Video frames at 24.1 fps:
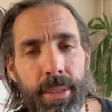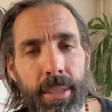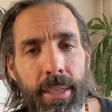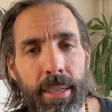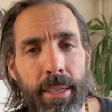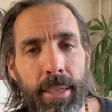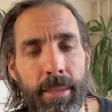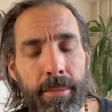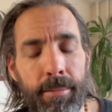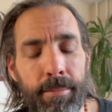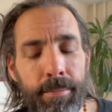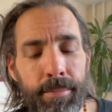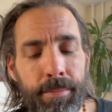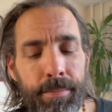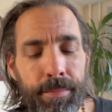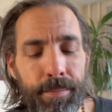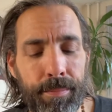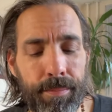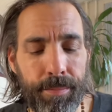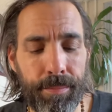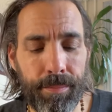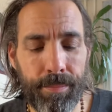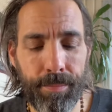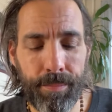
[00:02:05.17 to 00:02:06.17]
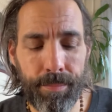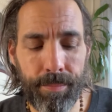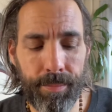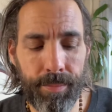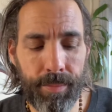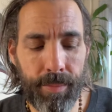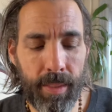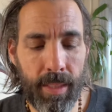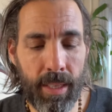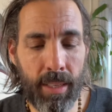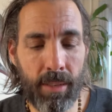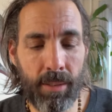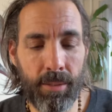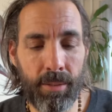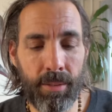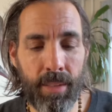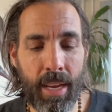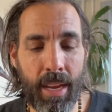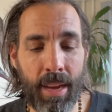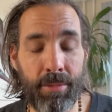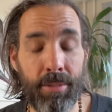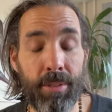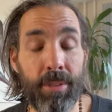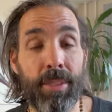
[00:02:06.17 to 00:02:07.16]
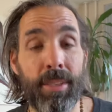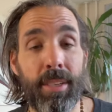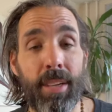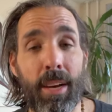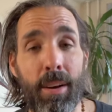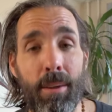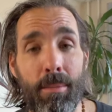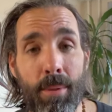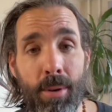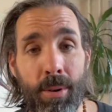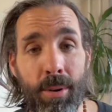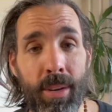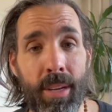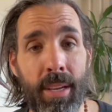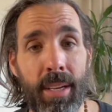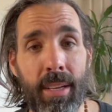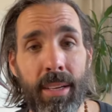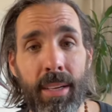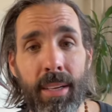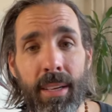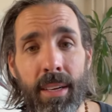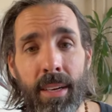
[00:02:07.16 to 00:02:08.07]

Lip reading: after the ceremony,